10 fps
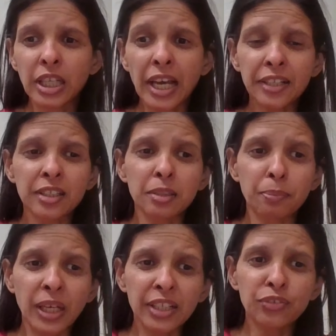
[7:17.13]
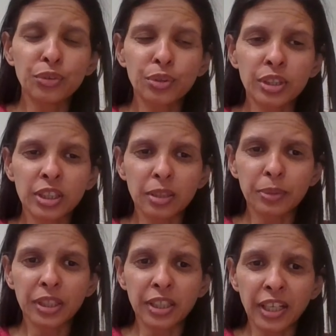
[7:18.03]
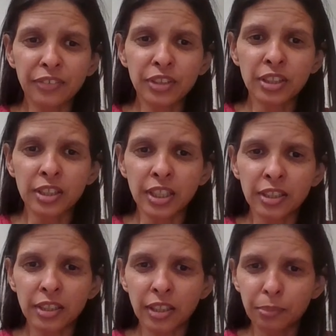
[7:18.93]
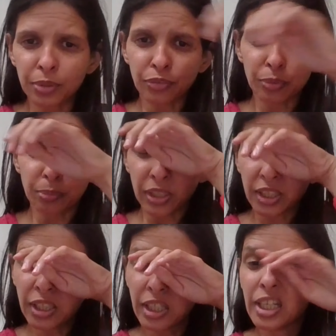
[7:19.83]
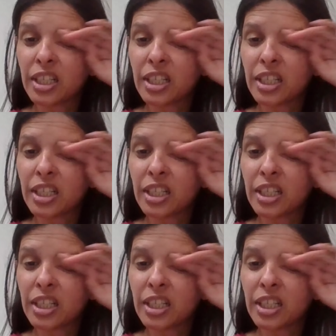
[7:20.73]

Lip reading: and as supplying food to the stomach enlivens the sense and limbs of the body,